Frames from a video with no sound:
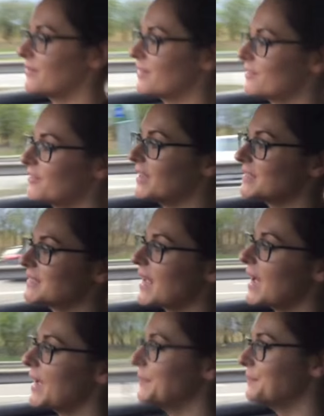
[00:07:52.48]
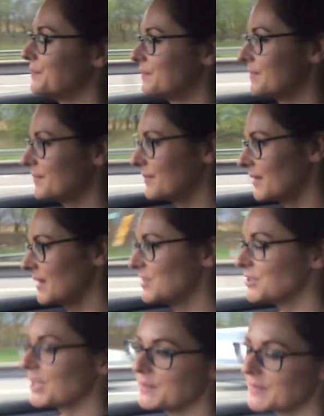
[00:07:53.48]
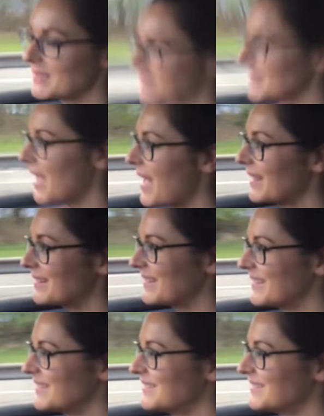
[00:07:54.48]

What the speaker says: for the first time. James is scared.